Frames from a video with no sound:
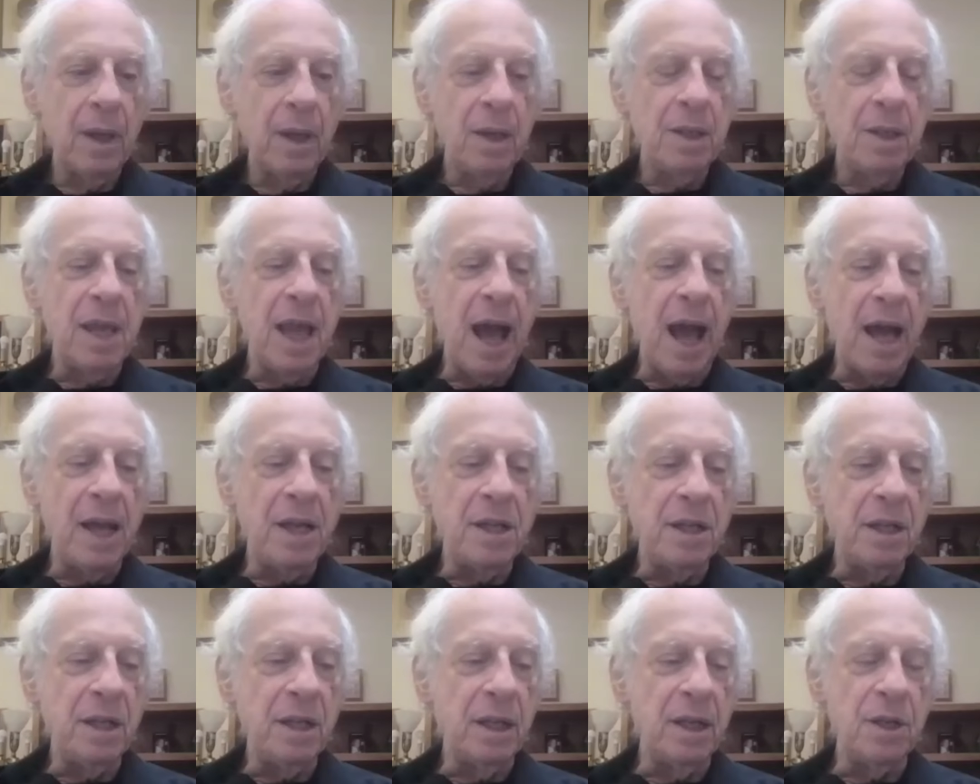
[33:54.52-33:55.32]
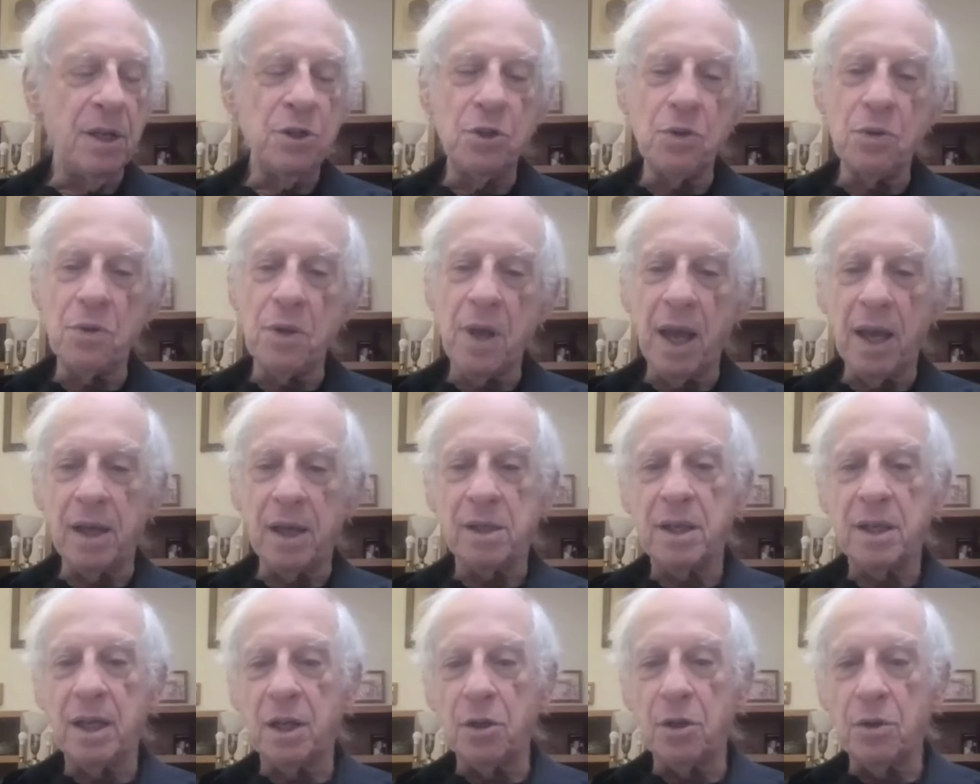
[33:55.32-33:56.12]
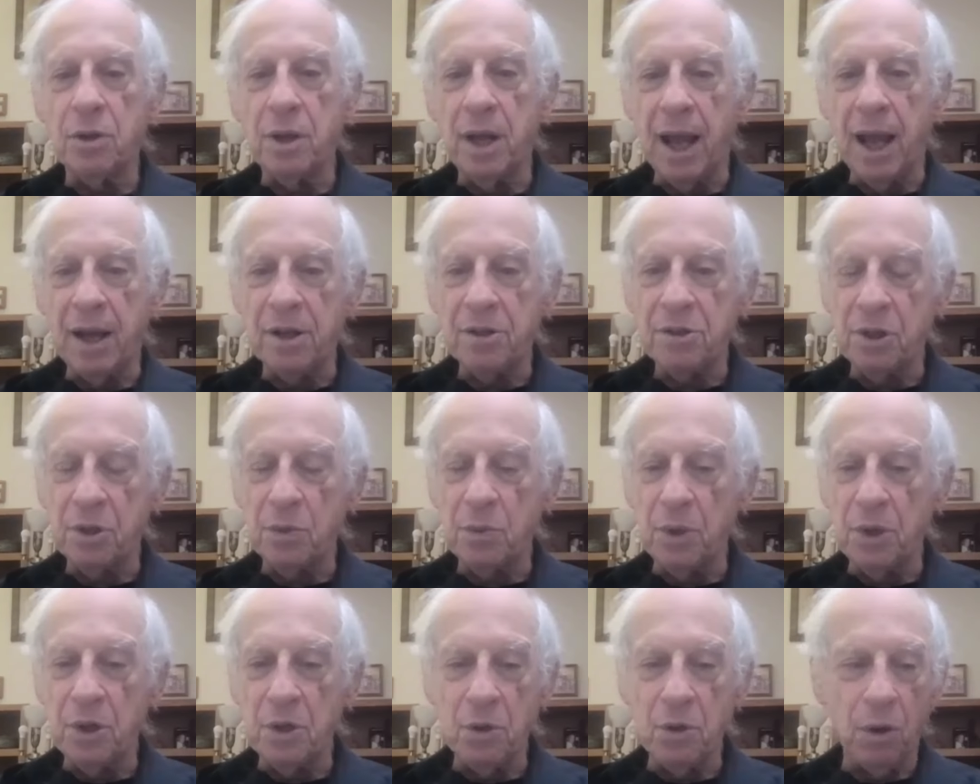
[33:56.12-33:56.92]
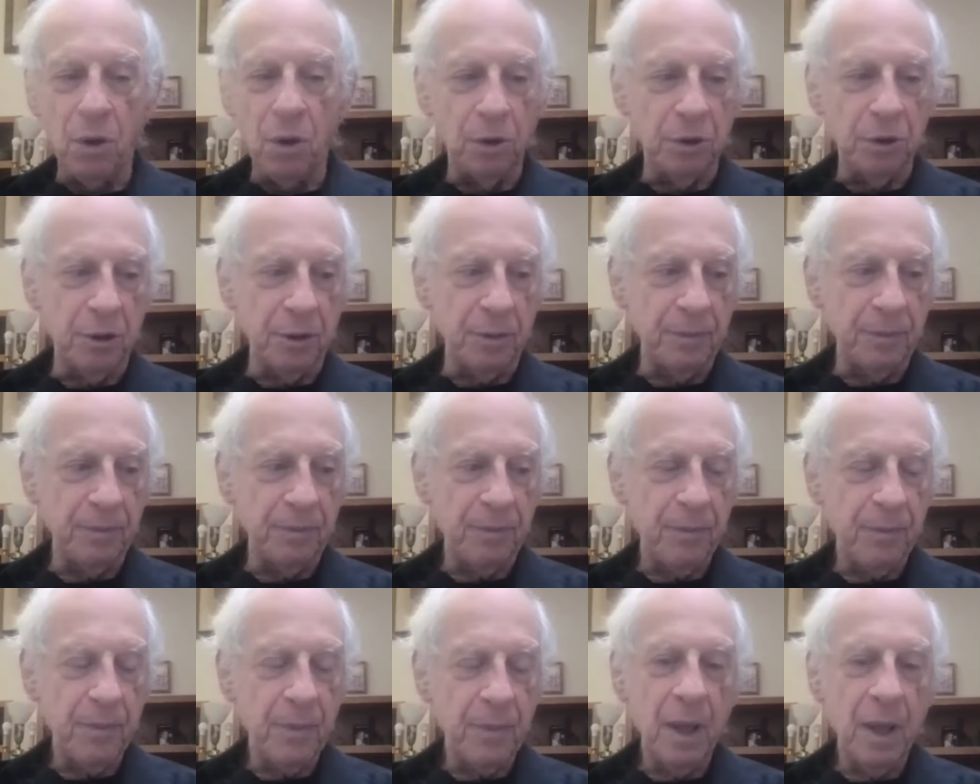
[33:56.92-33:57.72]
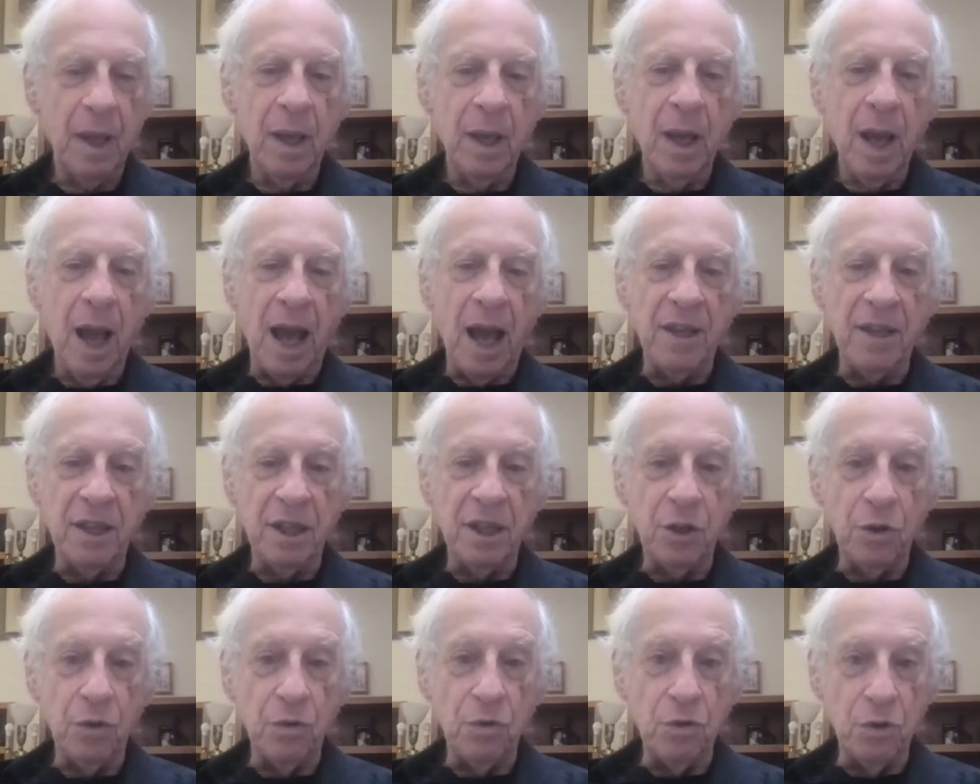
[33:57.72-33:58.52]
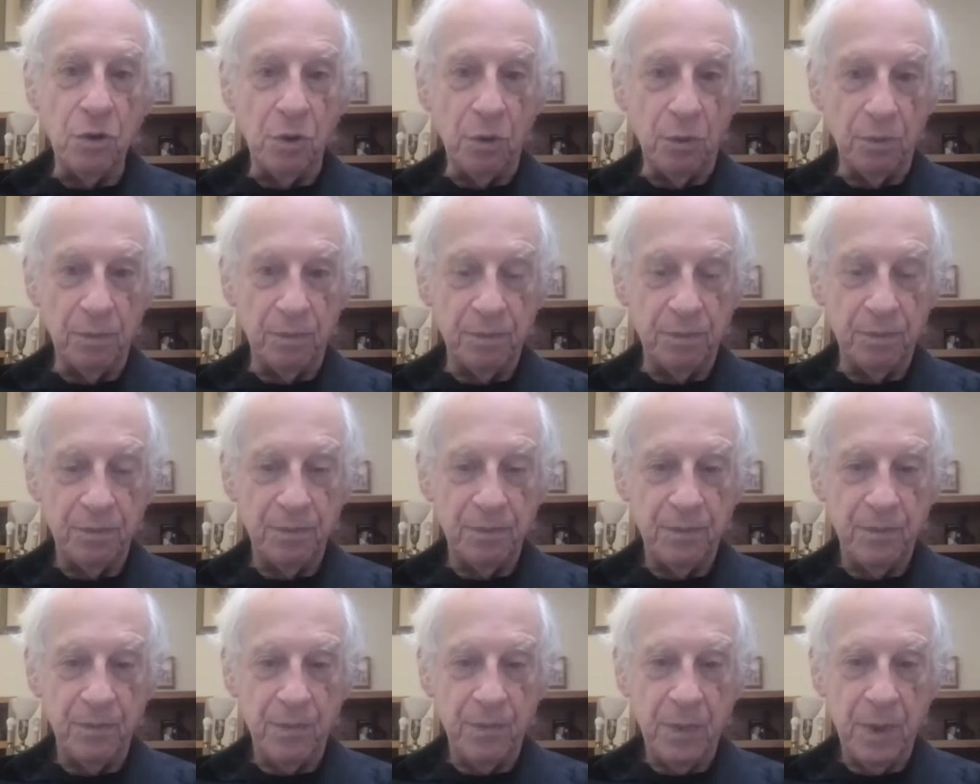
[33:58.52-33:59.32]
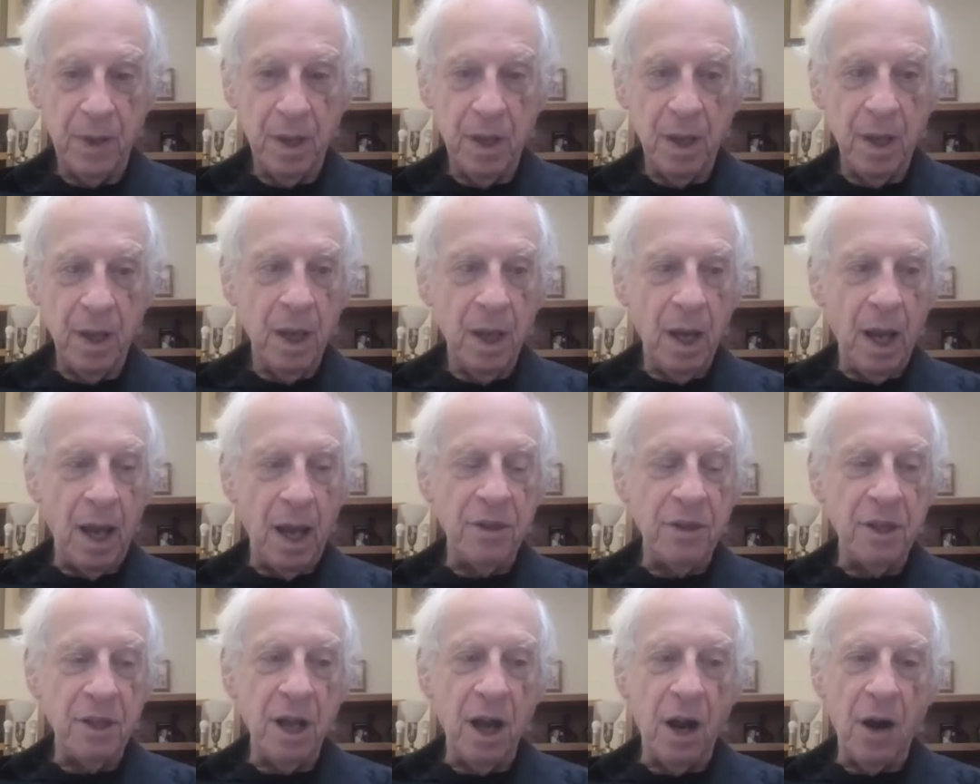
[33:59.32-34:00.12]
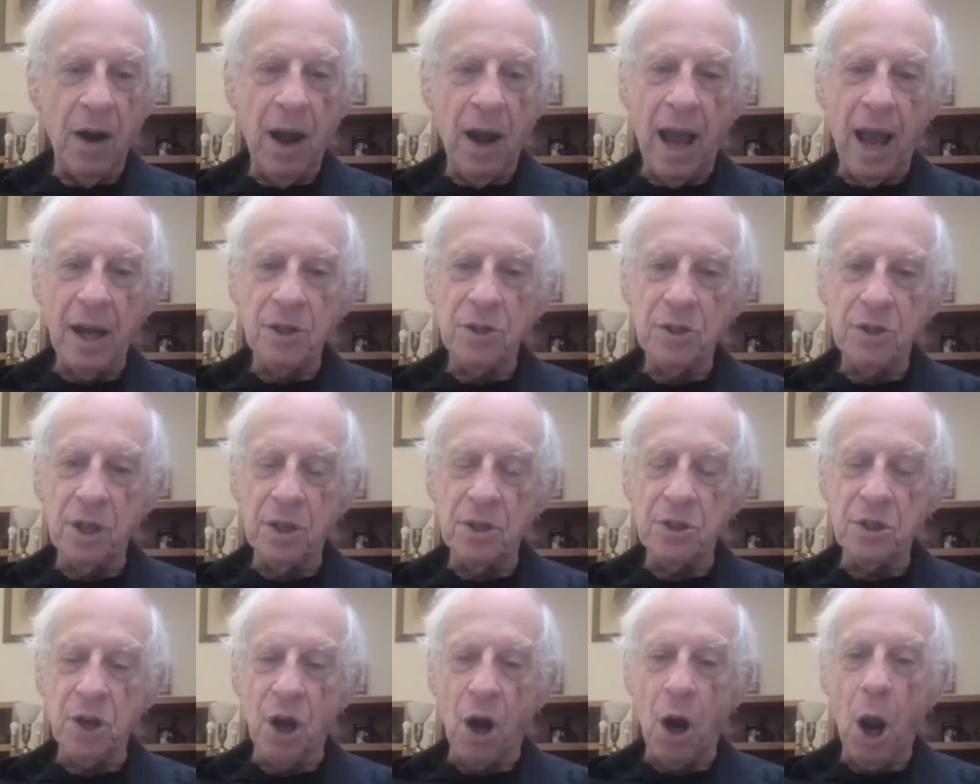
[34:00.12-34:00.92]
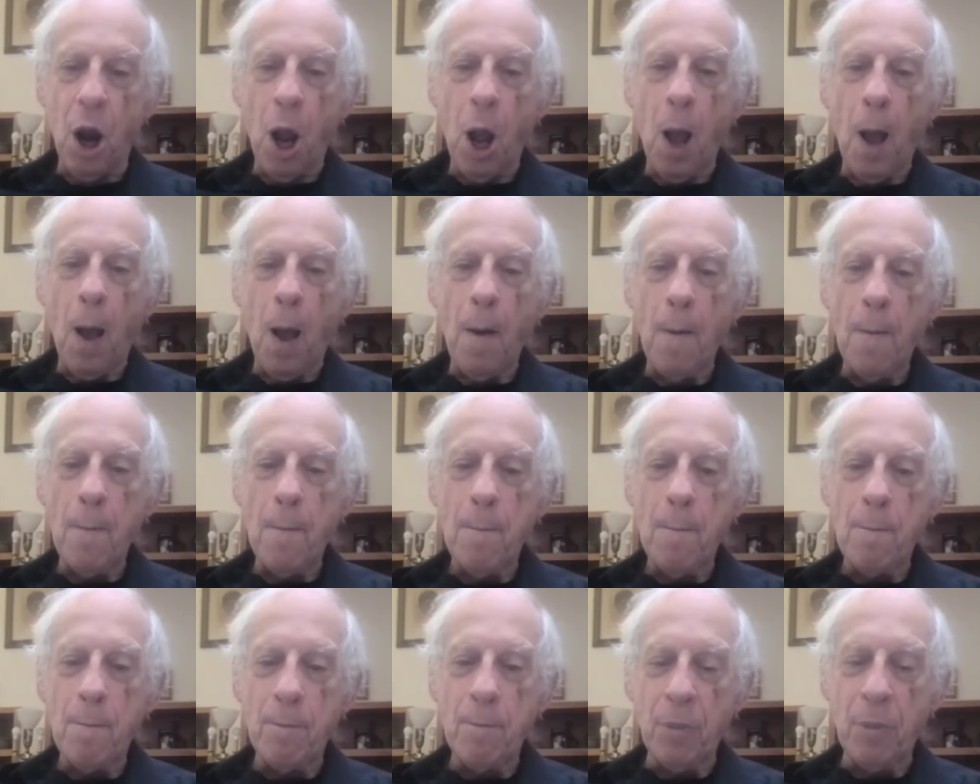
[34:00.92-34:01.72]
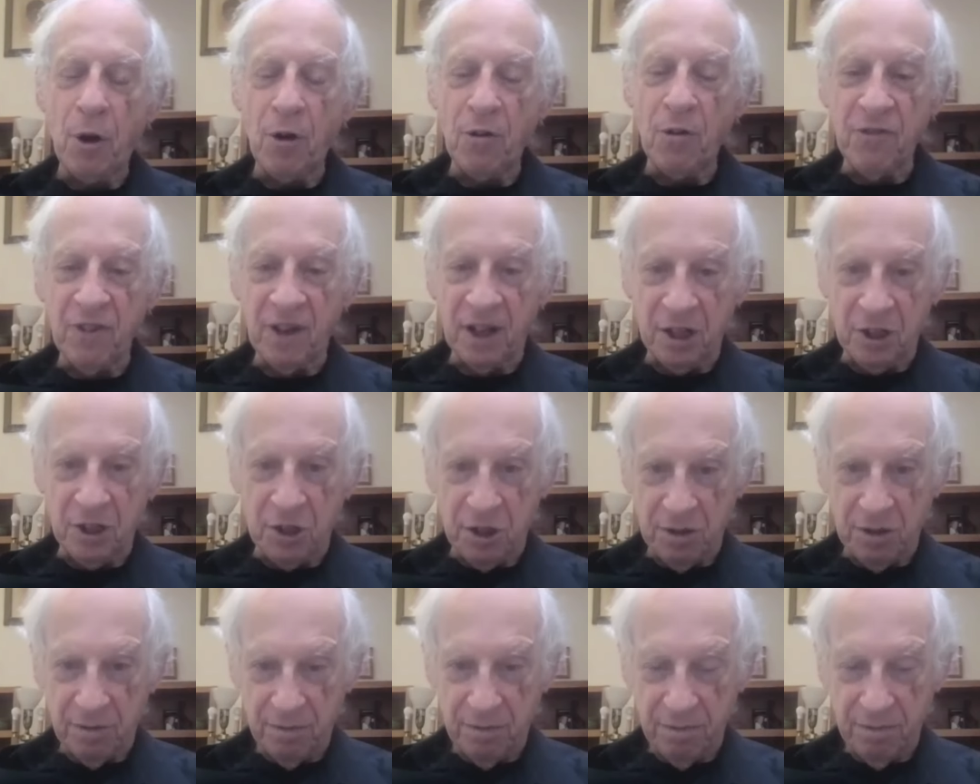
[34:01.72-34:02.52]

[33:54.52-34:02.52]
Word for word: the idea is you can't get a good accent when you're older. I think you do. I think our accents are perfect